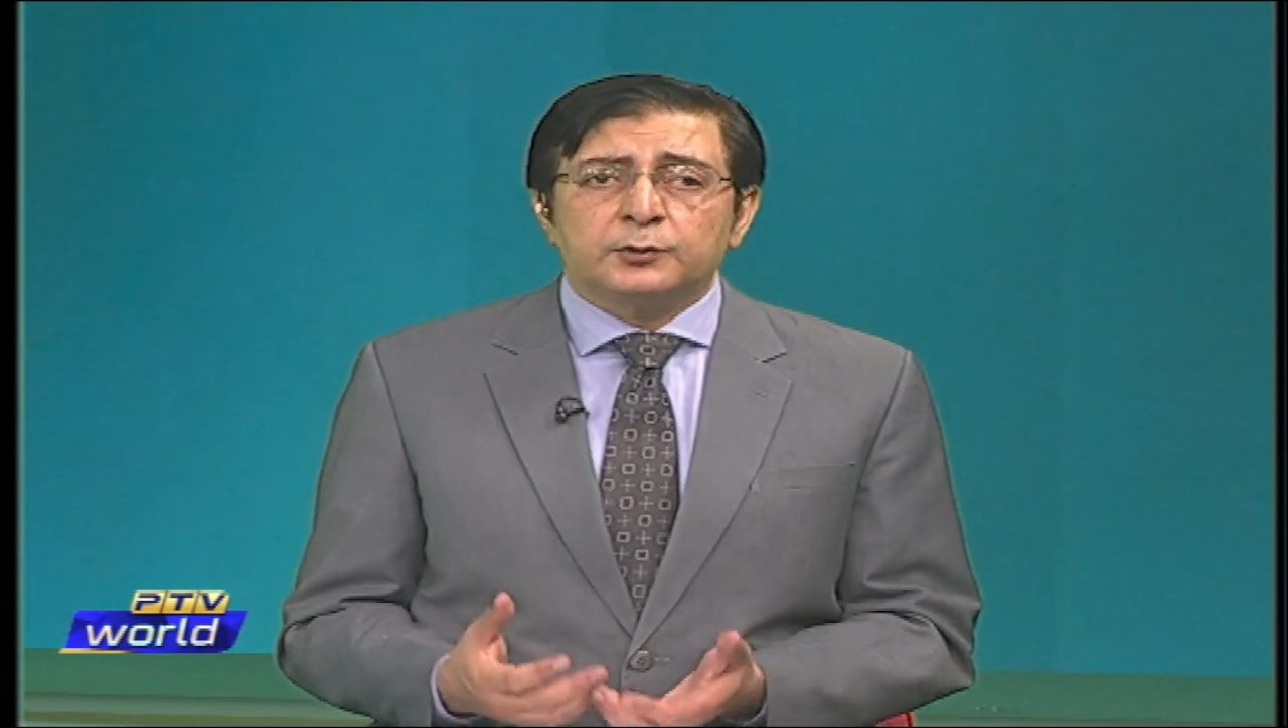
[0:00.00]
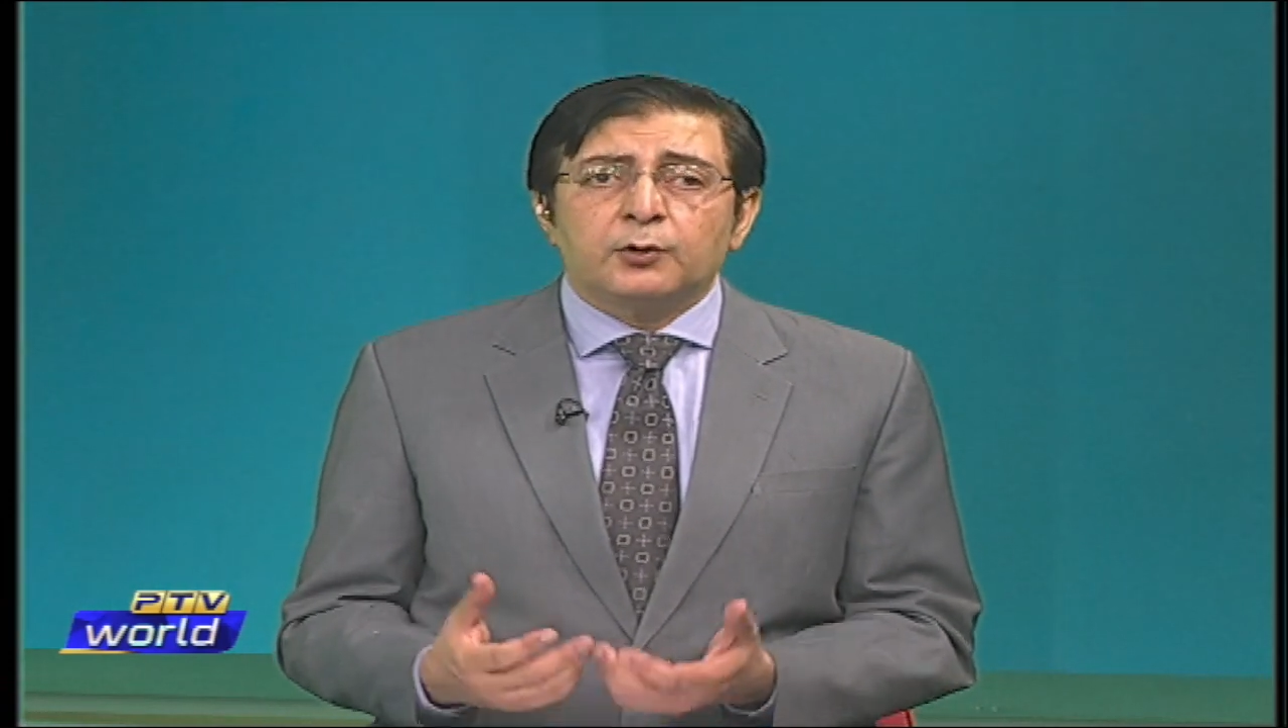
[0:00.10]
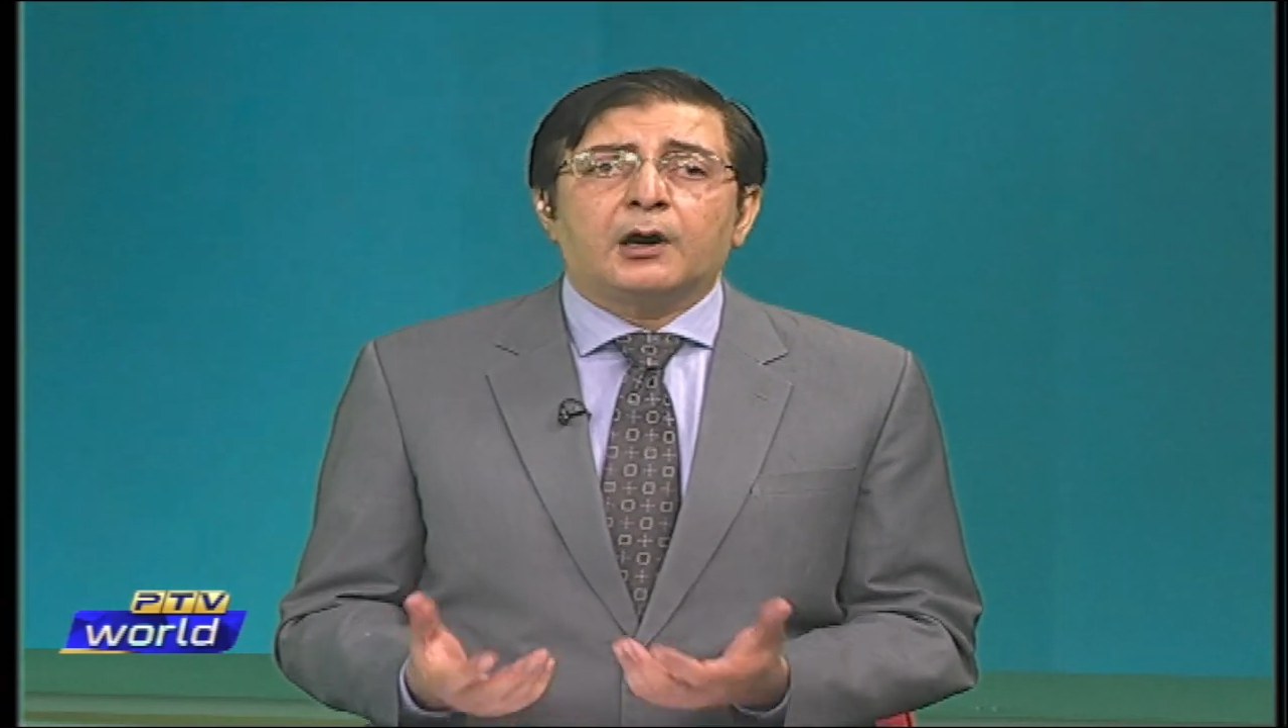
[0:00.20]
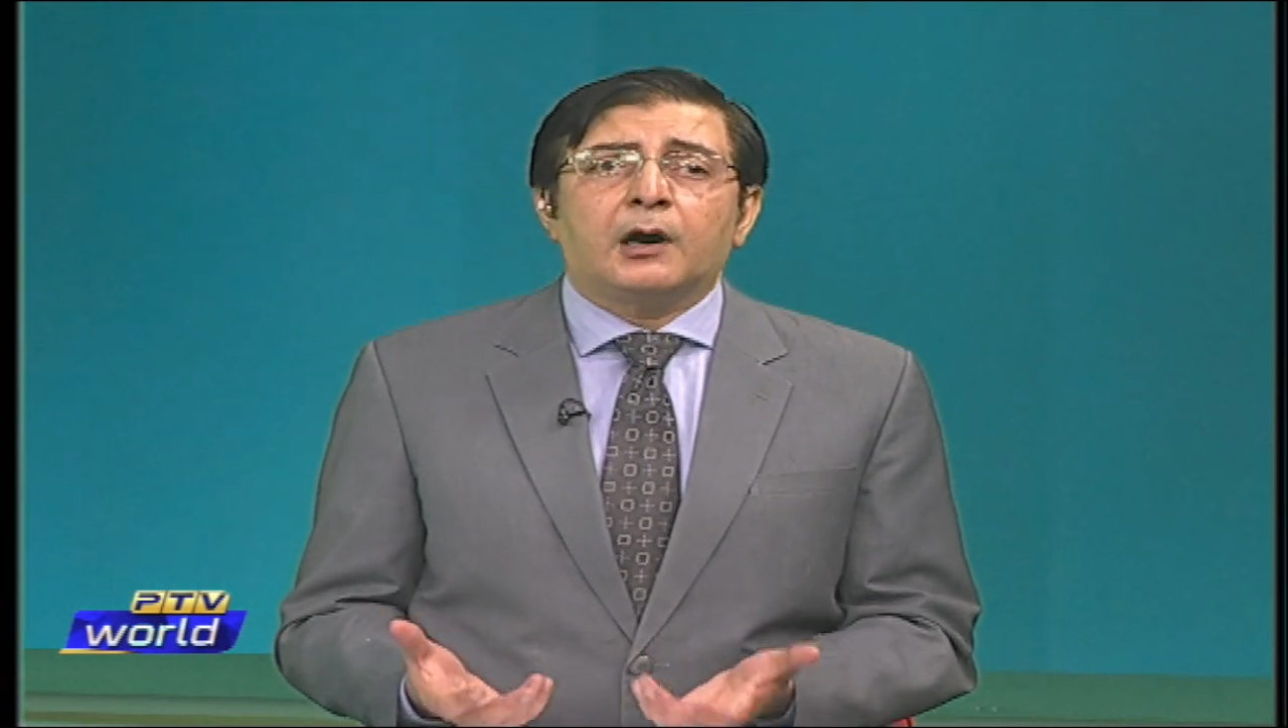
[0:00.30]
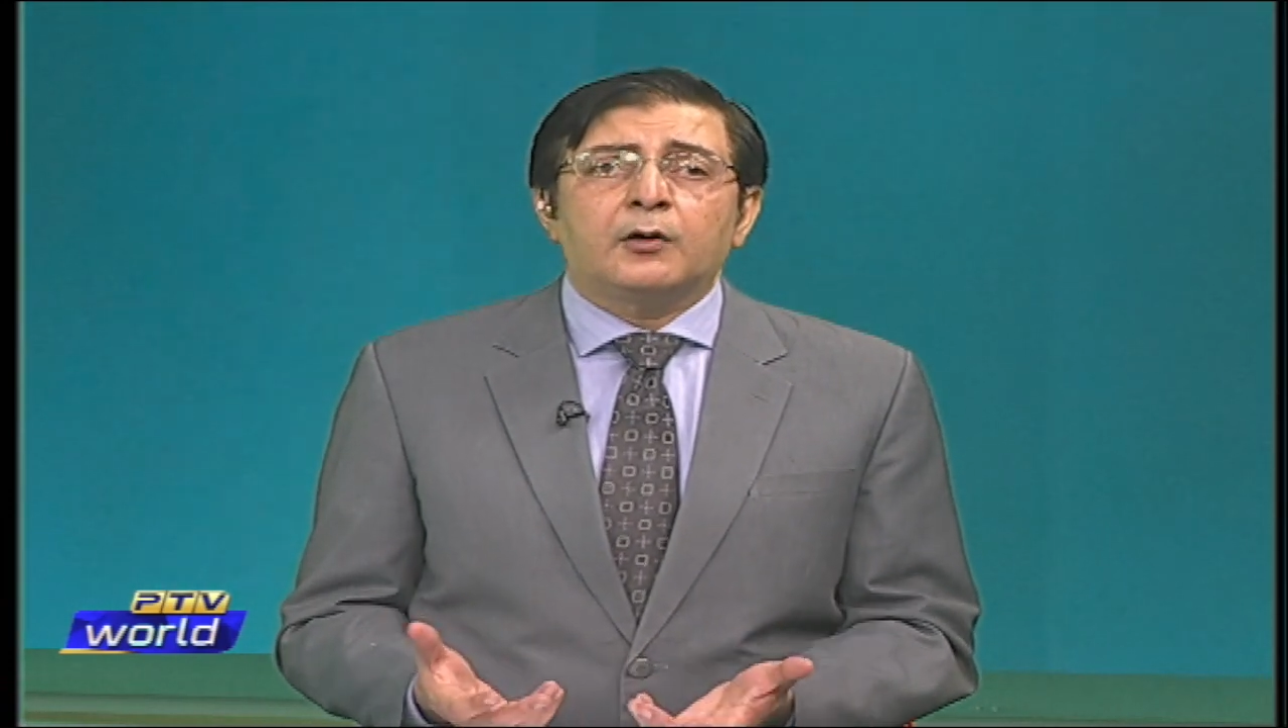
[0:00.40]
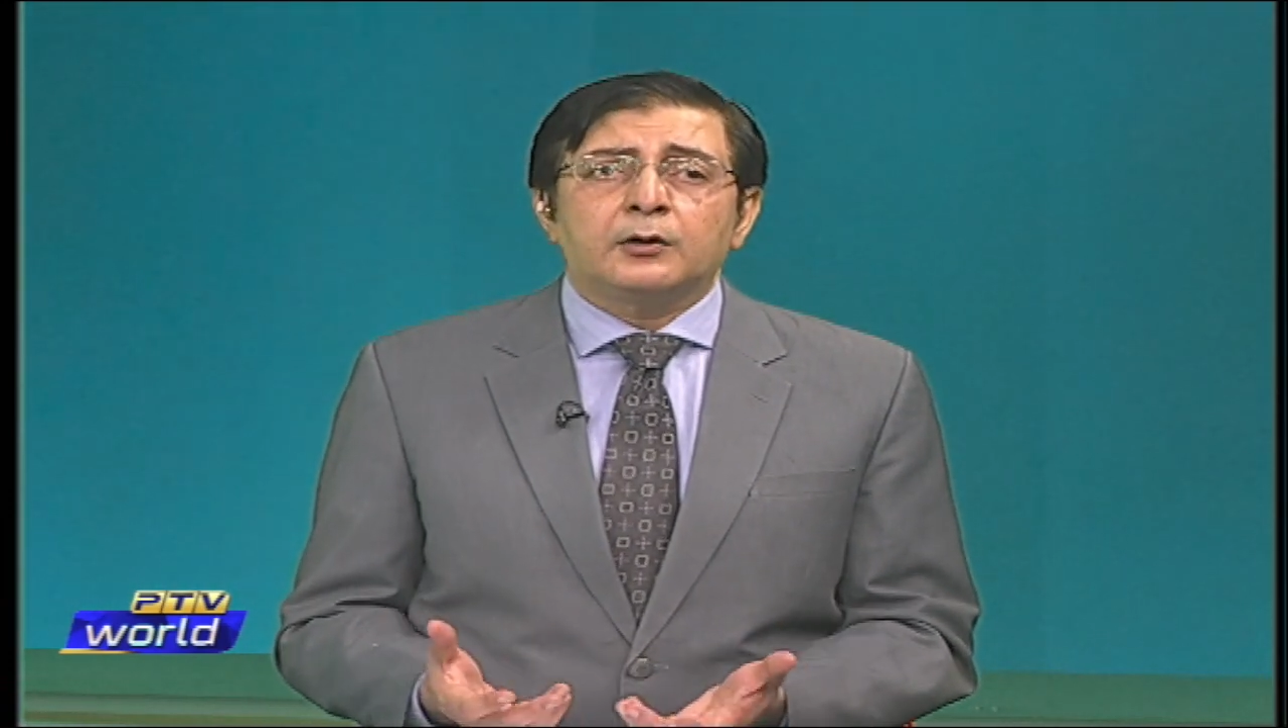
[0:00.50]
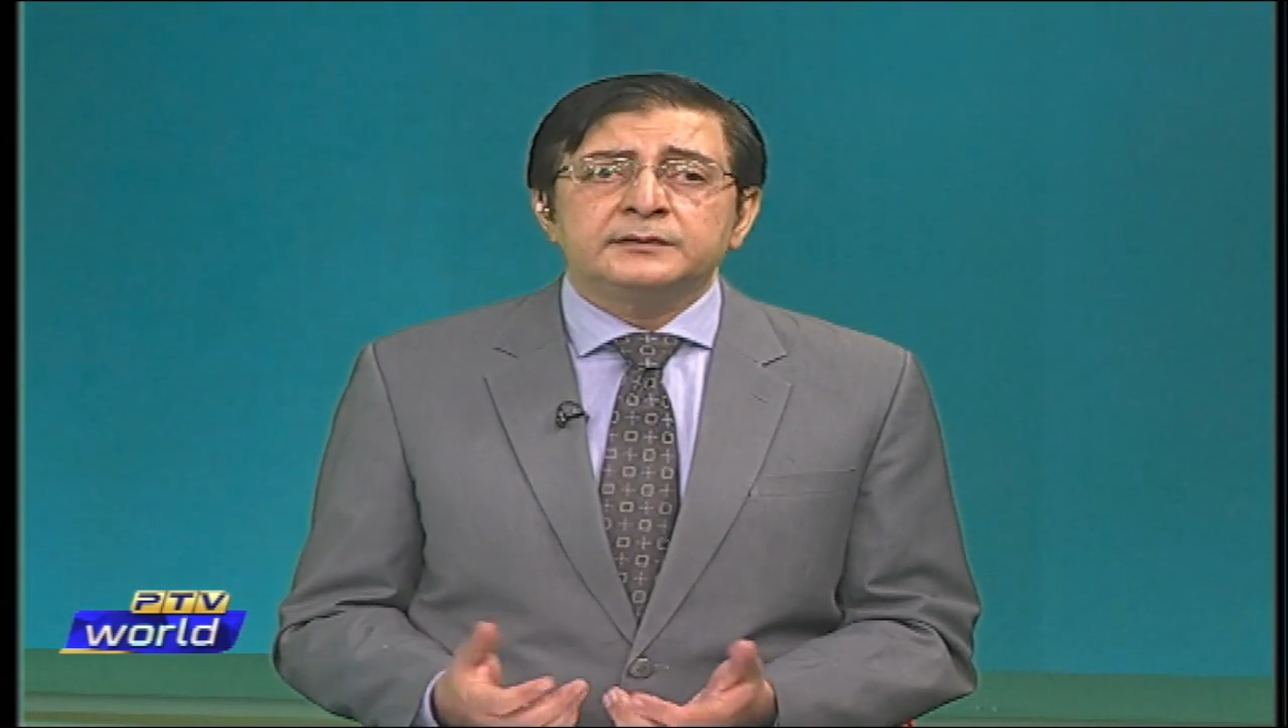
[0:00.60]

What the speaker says: to how